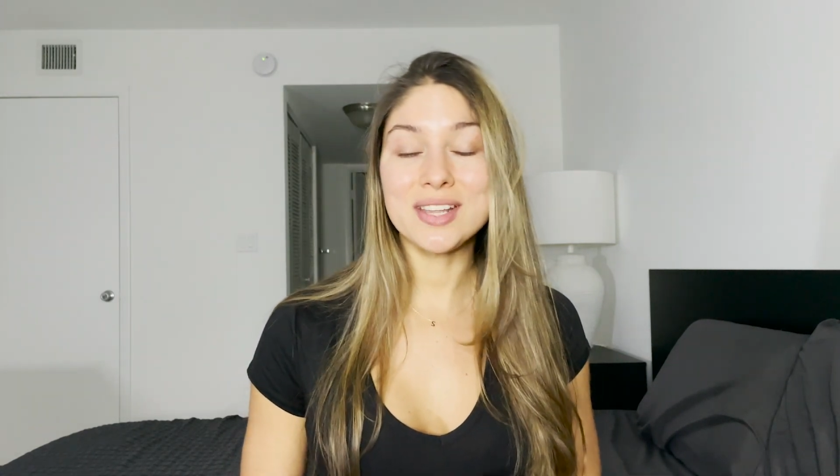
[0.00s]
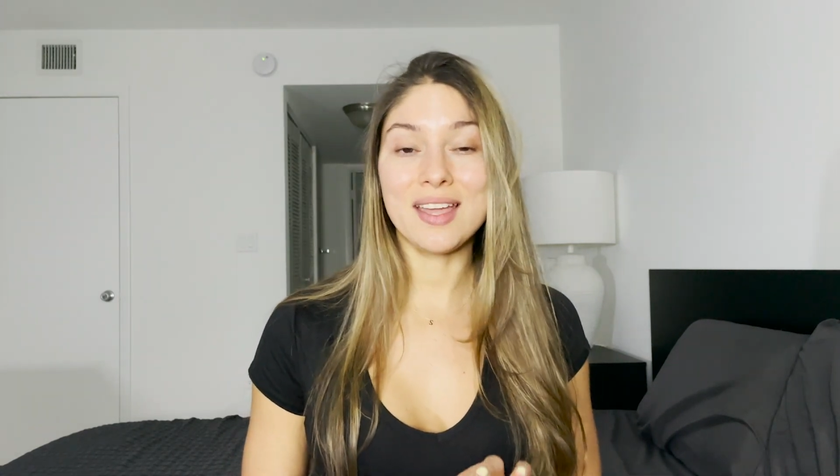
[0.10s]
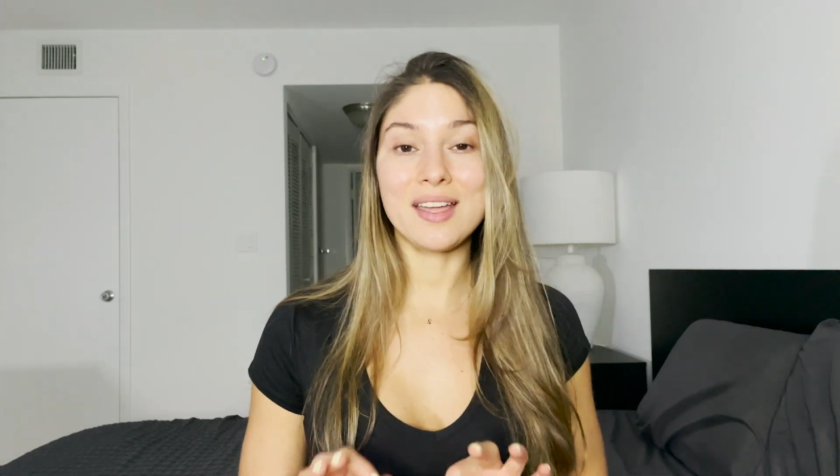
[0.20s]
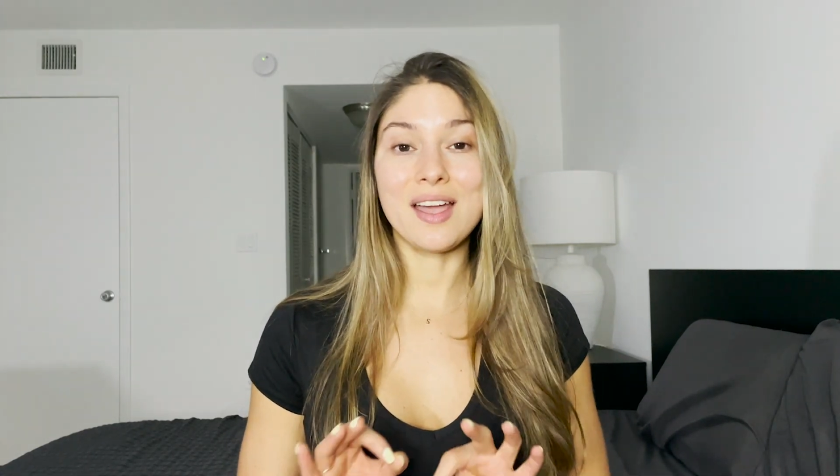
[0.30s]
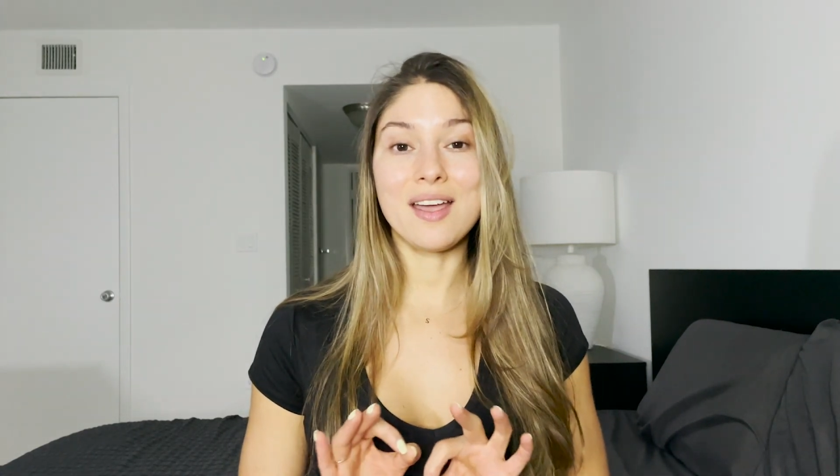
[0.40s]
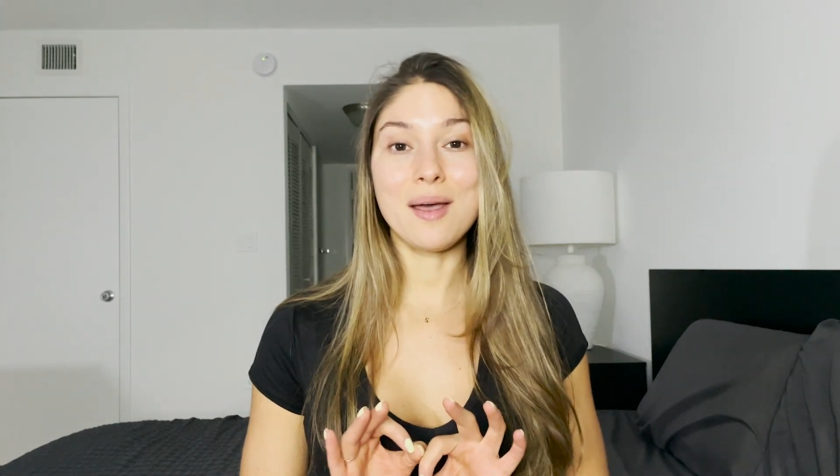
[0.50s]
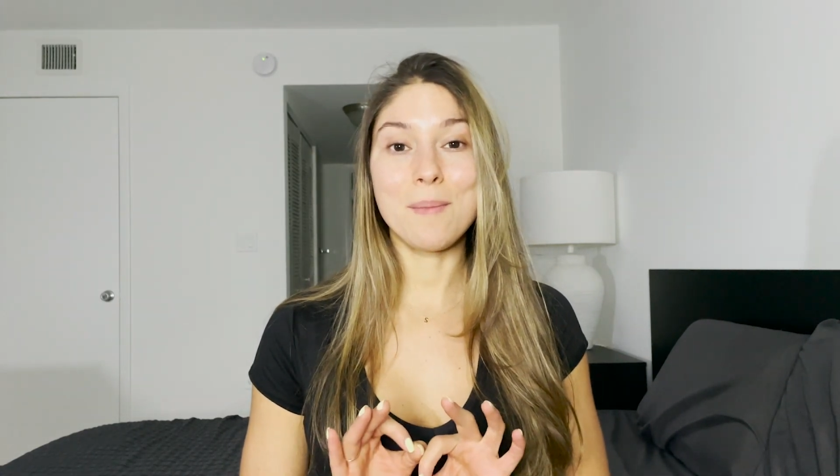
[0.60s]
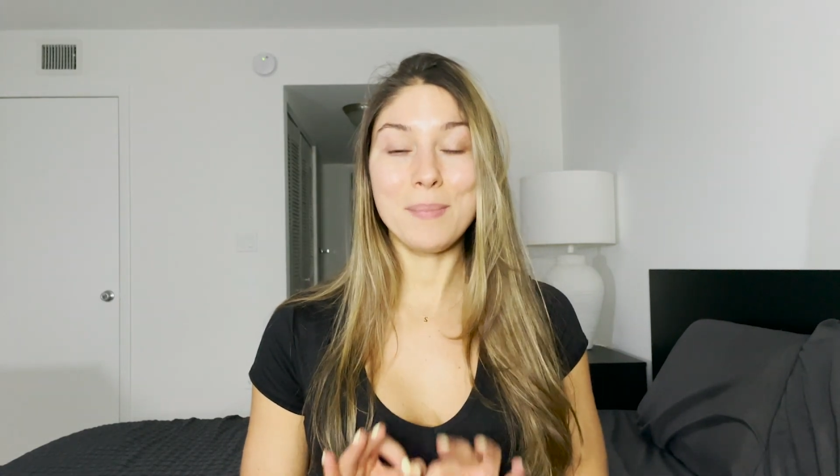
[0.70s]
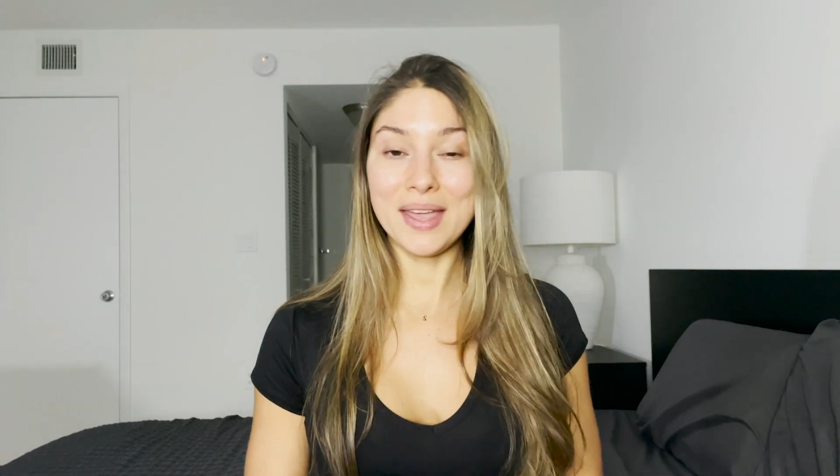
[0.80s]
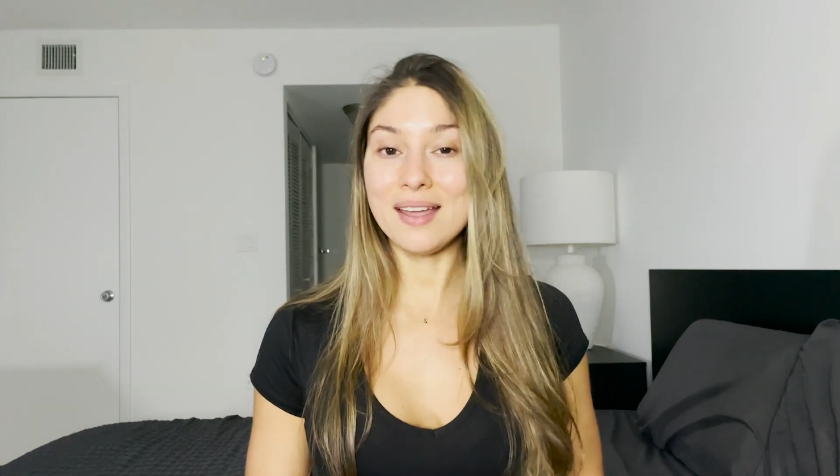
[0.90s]
a
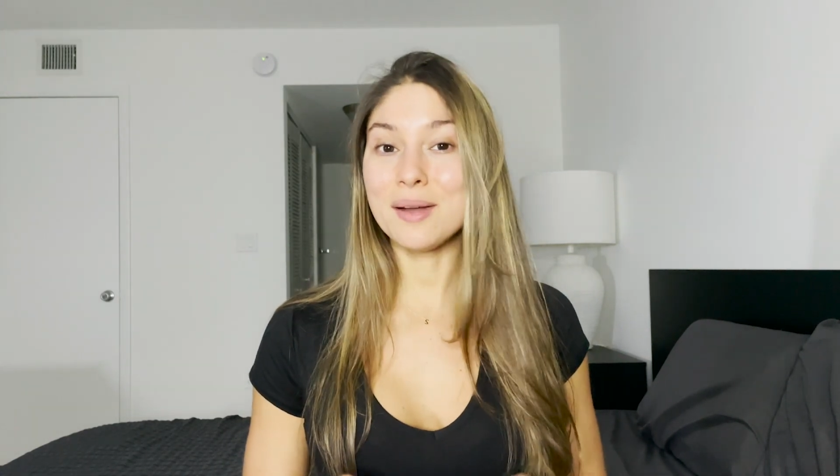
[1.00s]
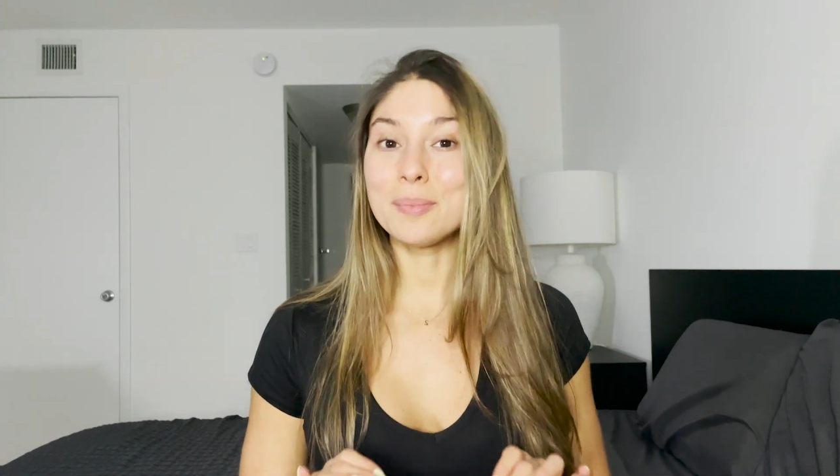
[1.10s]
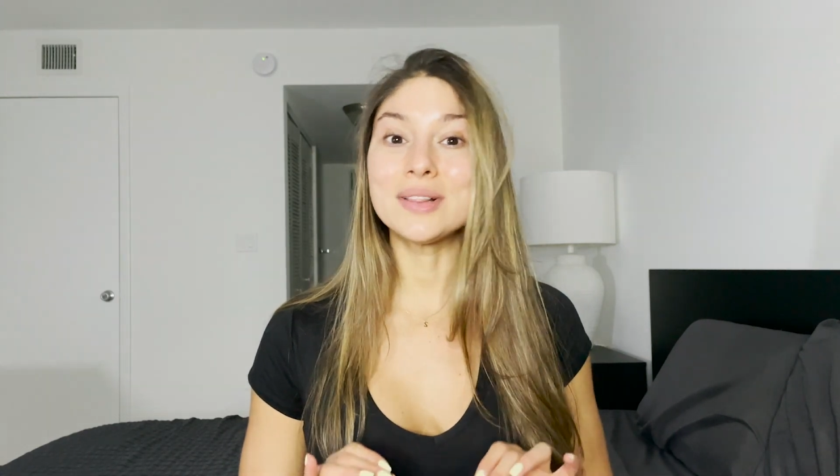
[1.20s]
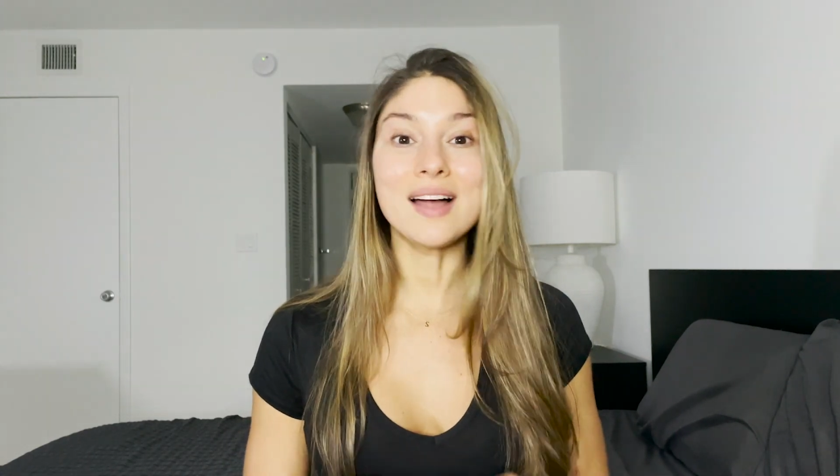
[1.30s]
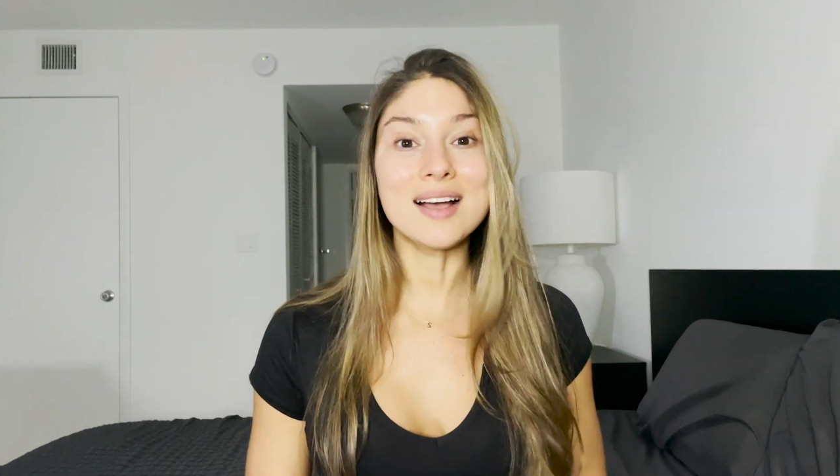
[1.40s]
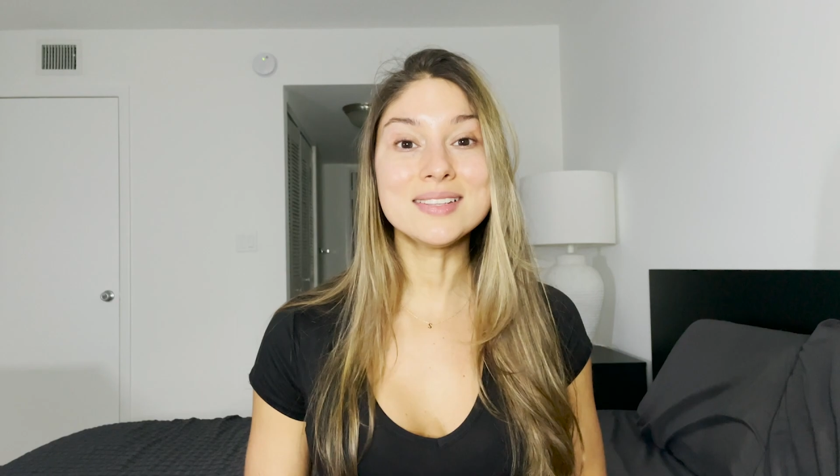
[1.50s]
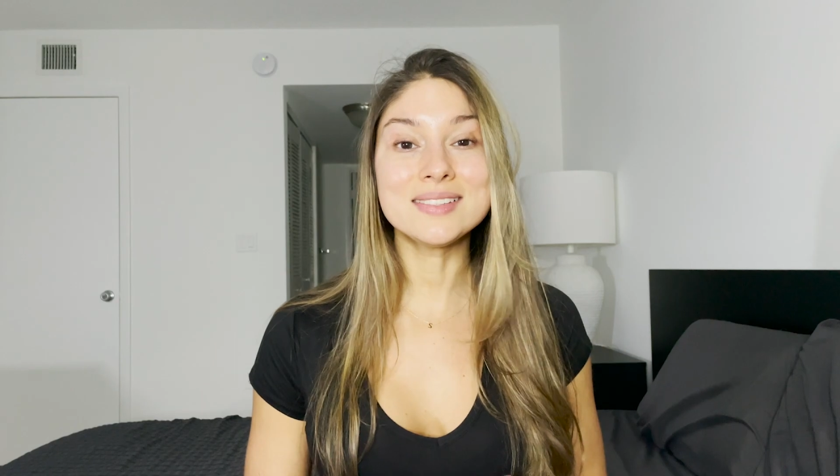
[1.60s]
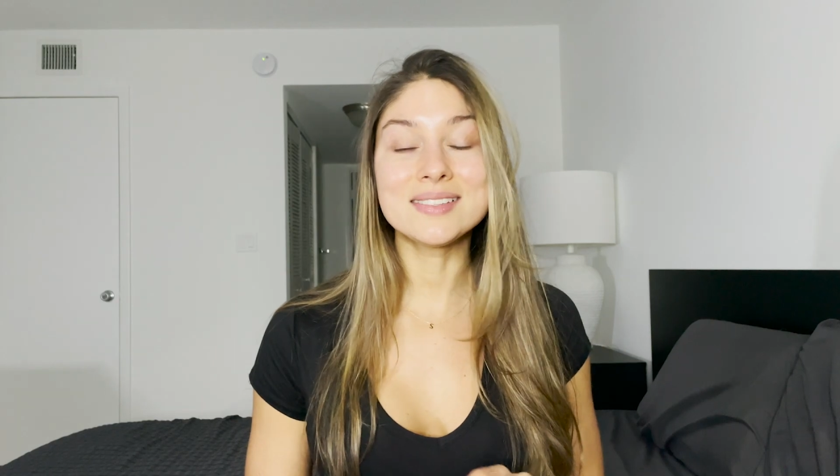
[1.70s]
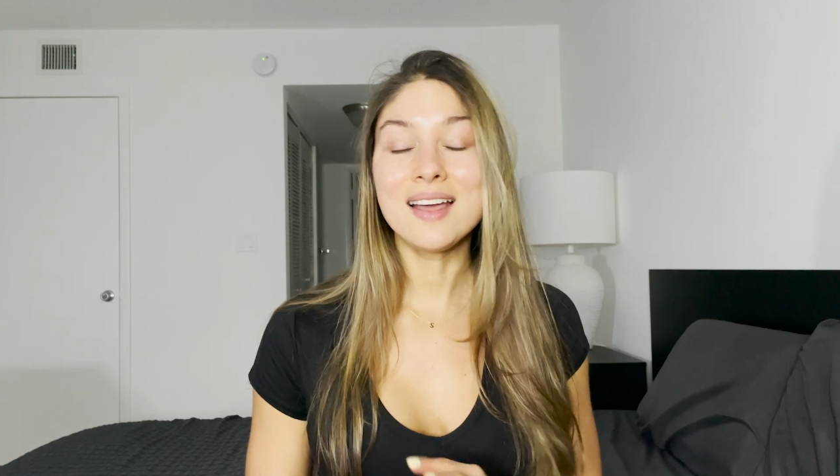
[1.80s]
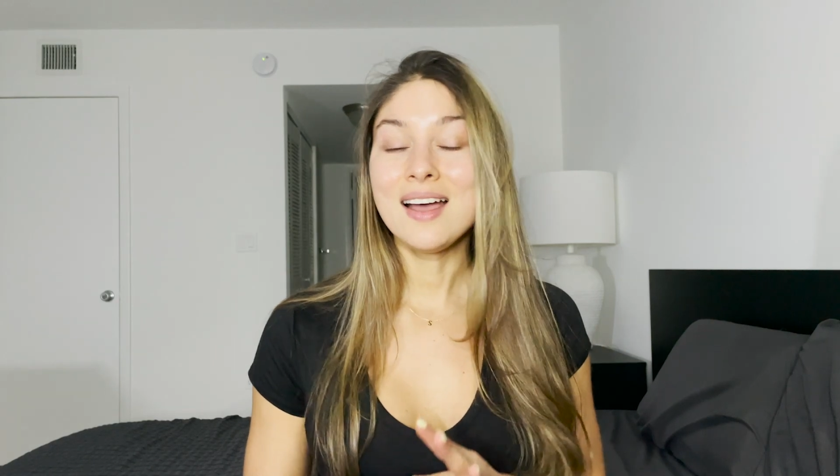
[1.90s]
big
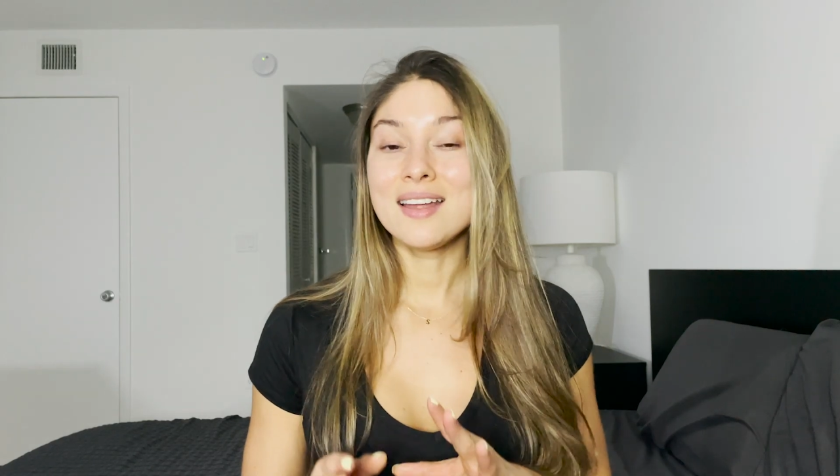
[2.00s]
plus.